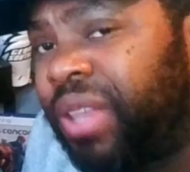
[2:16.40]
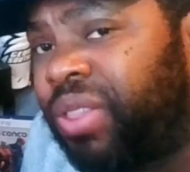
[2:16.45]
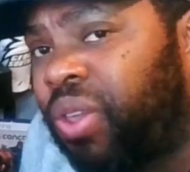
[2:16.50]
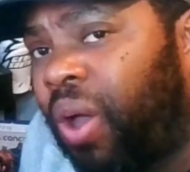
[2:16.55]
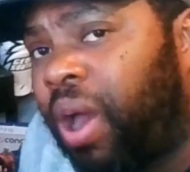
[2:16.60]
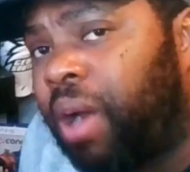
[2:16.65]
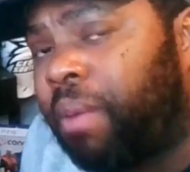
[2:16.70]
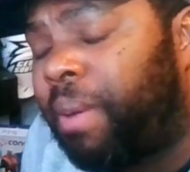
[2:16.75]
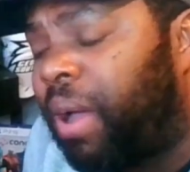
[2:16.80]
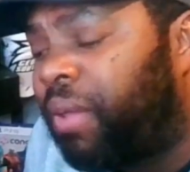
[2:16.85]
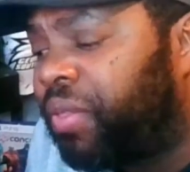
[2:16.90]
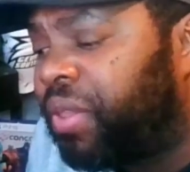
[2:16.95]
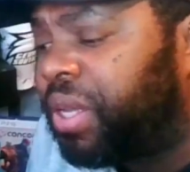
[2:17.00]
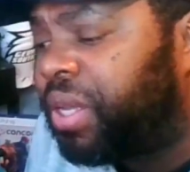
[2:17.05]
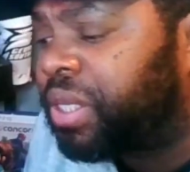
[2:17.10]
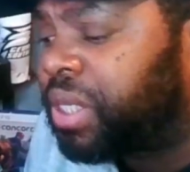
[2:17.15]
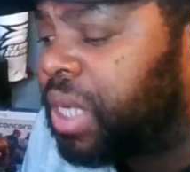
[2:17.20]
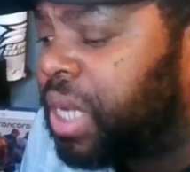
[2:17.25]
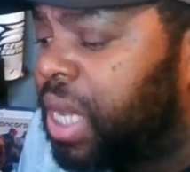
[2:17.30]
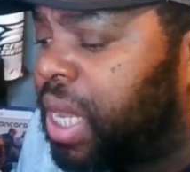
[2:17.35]
thought about
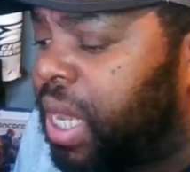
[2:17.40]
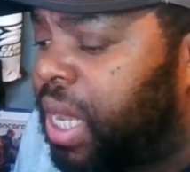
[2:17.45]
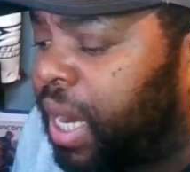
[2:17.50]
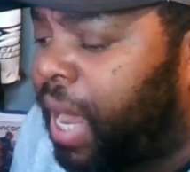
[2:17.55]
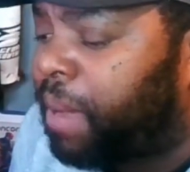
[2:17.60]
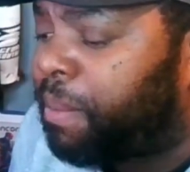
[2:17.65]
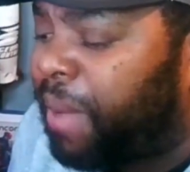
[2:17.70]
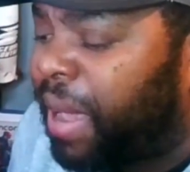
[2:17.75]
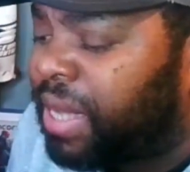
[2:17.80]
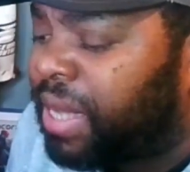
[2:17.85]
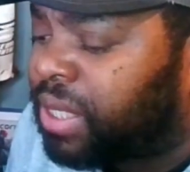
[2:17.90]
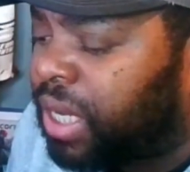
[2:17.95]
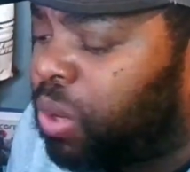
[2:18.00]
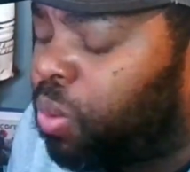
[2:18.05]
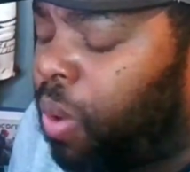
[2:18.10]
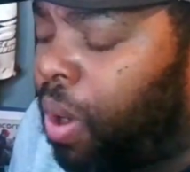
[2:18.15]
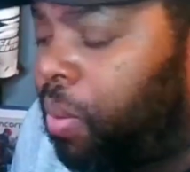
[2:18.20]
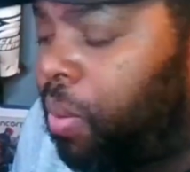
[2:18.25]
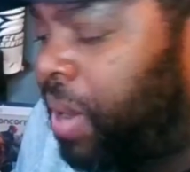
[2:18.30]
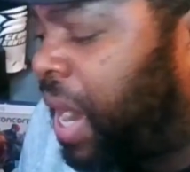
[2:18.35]
this. Like basically
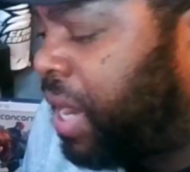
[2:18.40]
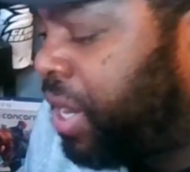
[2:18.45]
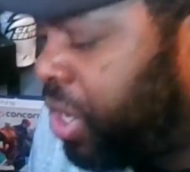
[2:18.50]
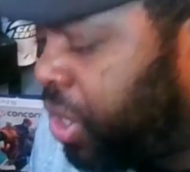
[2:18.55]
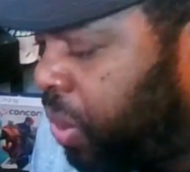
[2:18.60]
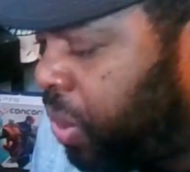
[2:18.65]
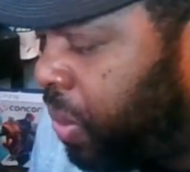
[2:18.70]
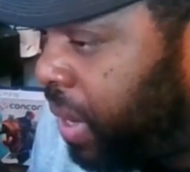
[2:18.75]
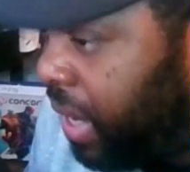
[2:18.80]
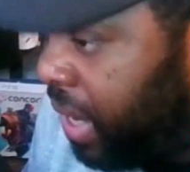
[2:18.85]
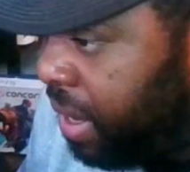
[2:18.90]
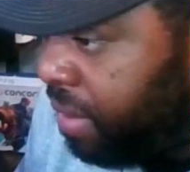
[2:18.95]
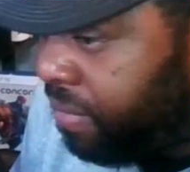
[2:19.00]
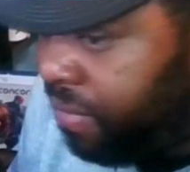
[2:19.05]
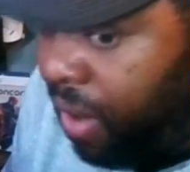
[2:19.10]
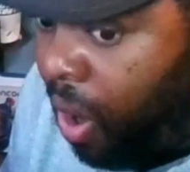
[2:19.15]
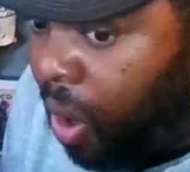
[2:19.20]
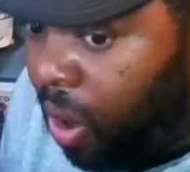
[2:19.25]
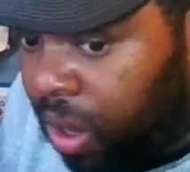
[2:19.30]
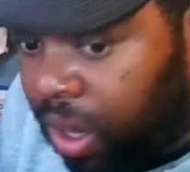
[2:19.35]
what would I do if
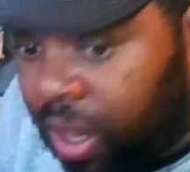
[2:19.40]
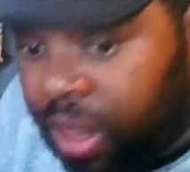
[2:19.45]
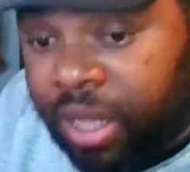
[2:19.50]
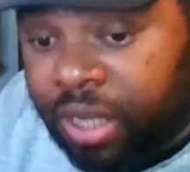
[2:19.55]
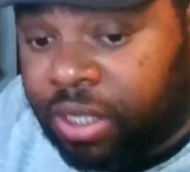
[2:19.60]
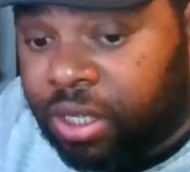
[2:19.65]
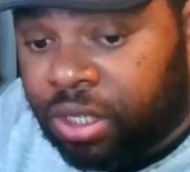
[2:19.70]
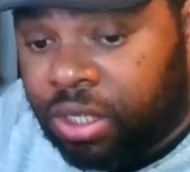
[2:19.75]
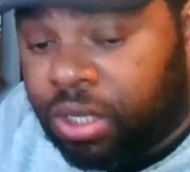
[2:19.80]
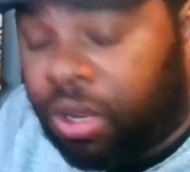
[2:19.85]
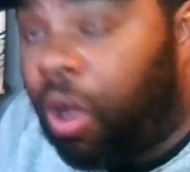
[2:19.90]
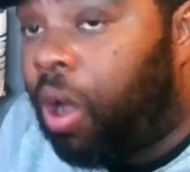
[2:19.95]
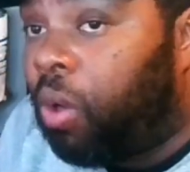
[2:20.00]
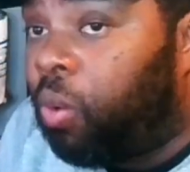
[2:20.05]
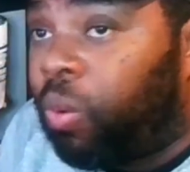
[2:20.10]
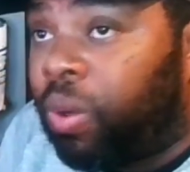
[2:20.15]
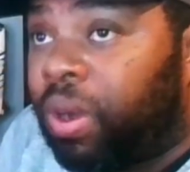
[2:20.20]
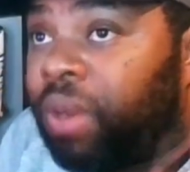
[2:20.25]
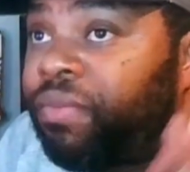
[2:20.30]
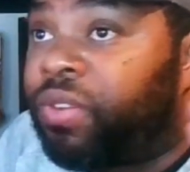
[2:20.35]
all of this is gone?
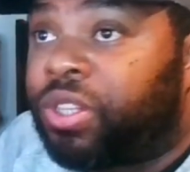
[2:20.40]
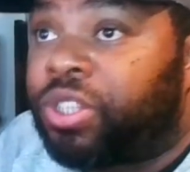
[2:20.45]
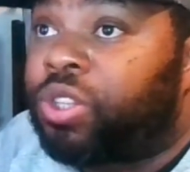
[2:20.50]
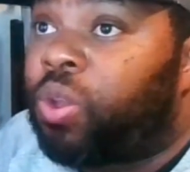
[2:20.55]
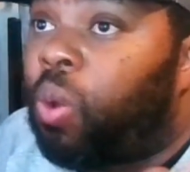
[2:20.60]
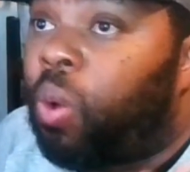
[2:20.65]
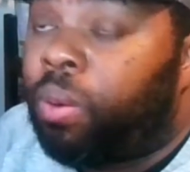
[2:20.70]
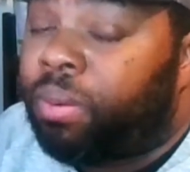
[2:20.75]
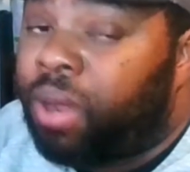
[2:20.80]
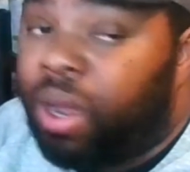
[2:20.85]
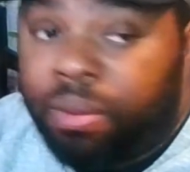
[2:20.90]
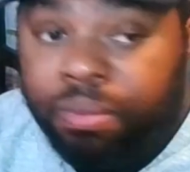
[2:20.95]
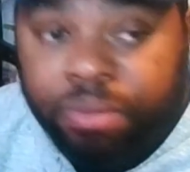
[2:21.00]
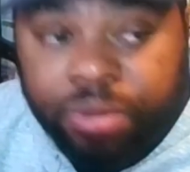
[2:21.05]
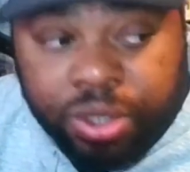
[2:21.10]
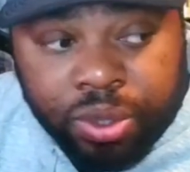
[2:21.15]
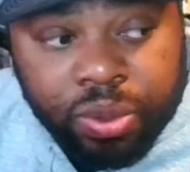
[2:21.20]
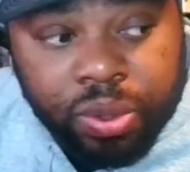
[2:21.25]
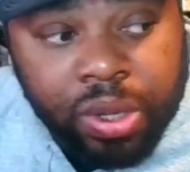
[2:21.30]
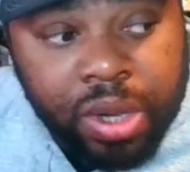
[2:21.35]
What if a storm comes
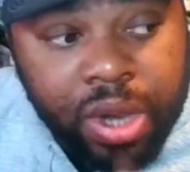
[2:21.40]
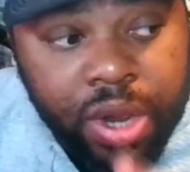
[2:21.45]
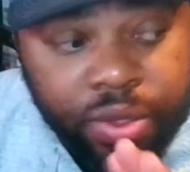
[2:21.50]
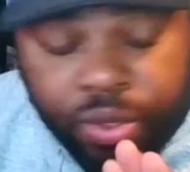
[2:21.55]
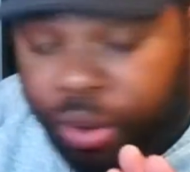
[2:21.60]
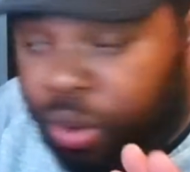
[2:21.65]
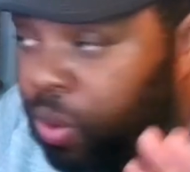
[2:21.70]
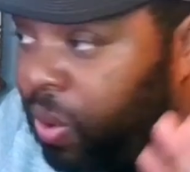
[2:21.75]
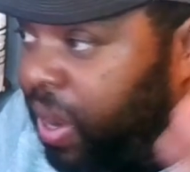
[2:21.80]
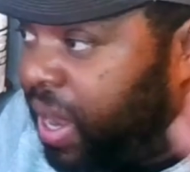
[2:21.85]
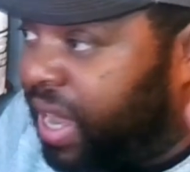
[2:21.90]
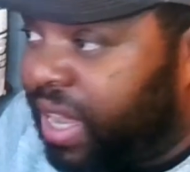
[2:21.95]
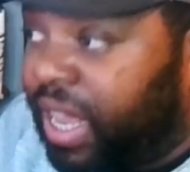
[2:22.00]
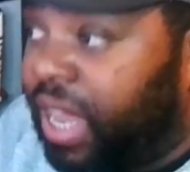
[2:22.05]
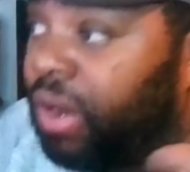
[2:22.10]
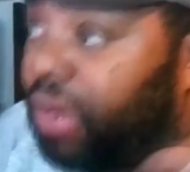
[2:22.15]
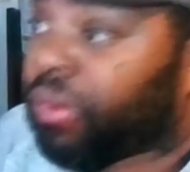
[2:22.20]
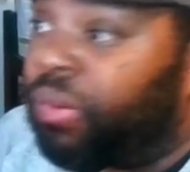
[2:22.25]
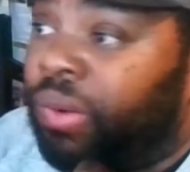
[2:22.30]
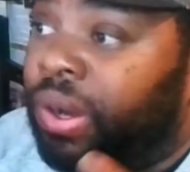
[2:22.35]
through through and
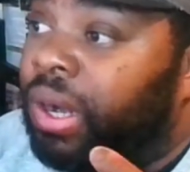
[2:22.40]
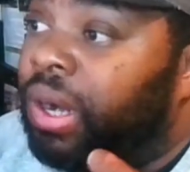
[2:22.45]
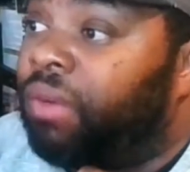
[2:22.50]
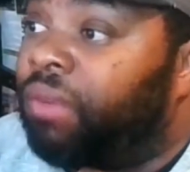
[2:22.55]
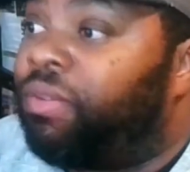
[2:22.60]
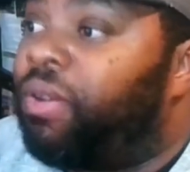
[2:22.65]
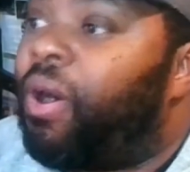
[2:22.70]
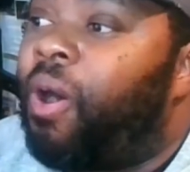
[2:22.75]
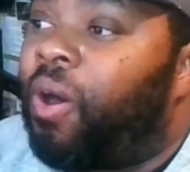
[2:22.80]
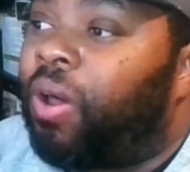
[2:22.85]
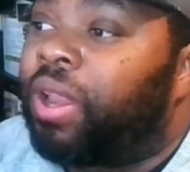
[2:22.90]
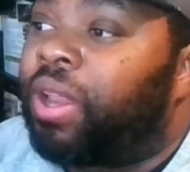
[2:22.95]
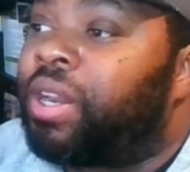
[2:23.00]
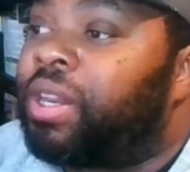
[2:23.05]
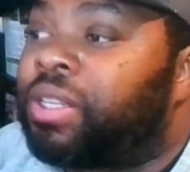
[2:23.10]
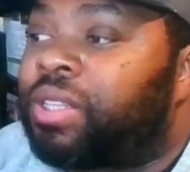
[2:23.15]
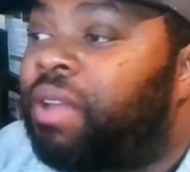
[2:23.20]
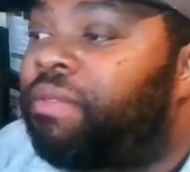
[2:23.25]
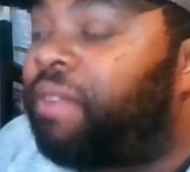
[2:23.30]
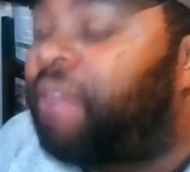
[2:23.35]
get rid of all of the
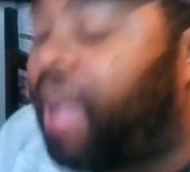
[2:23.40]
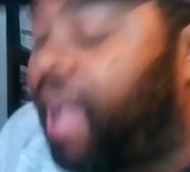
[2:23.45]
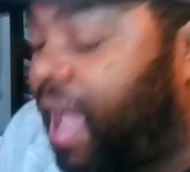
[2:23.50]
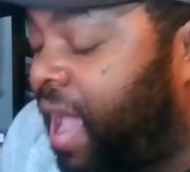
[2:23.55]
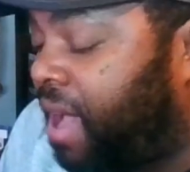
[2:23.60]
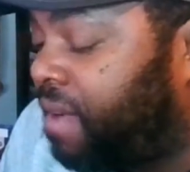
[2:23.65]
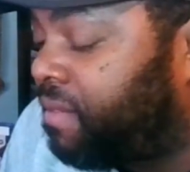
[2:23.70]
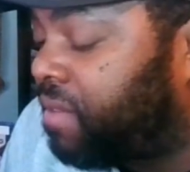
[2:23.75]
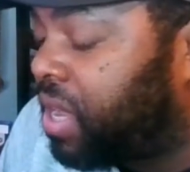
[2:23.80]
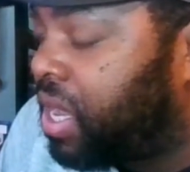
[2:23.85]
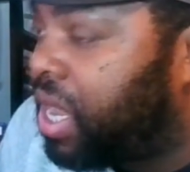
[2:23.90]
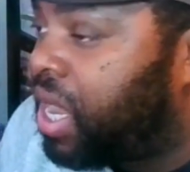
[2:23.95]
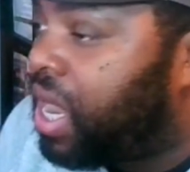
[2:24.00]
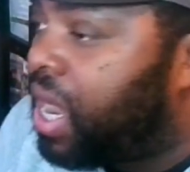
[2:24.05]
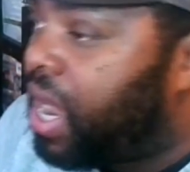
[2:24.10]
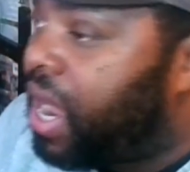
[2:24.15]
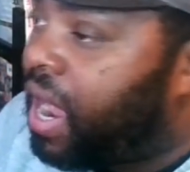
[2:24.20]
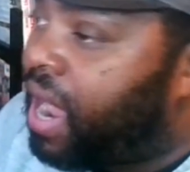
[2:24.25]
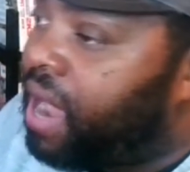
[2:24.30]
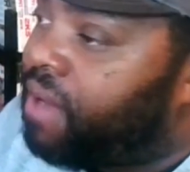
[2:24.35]
stuff I have?
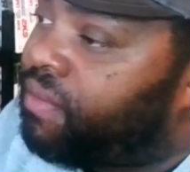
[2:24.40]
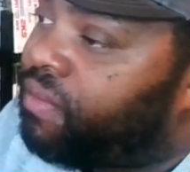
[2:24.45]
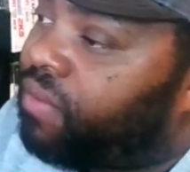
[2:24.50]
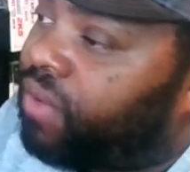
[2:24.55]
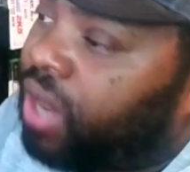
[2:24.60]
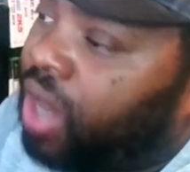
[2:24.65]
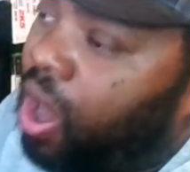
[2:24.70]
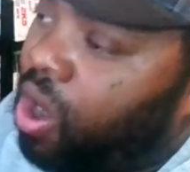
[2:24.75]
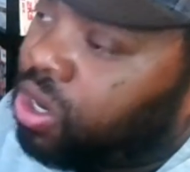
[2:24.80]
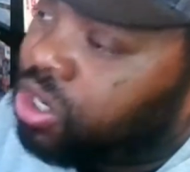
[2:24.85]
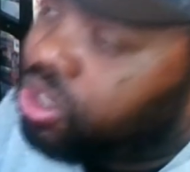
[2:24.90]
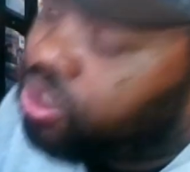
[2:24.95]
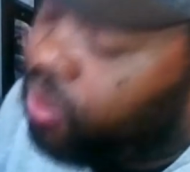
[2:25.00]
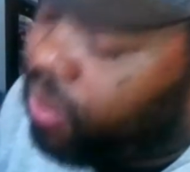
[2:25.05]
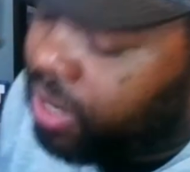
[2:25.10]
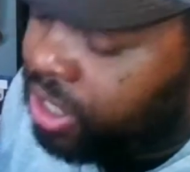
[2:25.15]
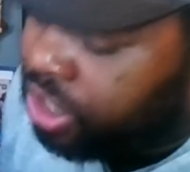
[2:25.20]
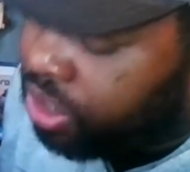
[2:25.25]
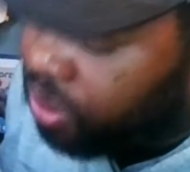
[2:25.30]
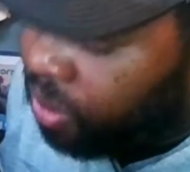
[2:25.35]
And long
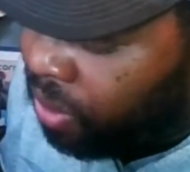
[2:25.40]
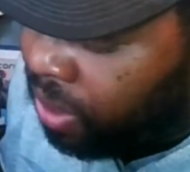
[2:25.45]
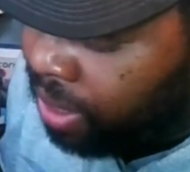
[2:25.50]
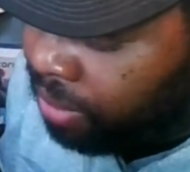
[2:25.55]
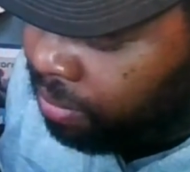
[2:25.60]
story short,